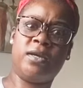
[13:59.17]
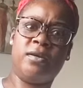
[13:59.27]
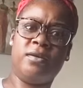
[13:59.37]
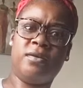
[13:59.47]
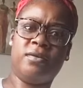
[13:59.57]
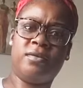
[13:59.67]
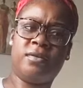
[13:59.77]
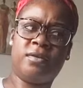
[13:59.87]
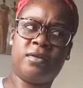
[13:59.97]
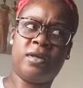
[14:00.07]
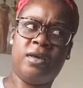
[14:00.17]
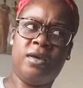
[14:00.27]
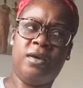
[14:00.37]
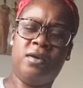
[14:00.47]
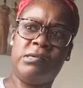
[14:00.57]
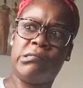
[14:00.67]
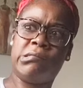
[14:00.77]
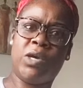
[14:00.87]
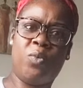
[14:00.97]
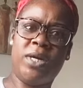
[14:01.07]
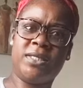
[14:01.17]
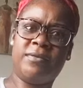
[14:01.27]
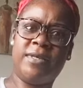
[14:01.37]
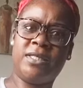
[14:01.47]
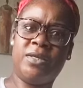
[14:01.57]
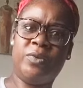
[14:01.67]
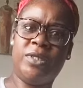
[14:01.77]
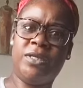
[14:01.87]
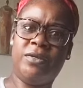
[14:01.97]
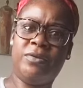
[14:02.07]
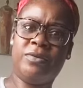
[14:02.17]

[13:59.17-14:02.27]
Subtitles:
a west facing window.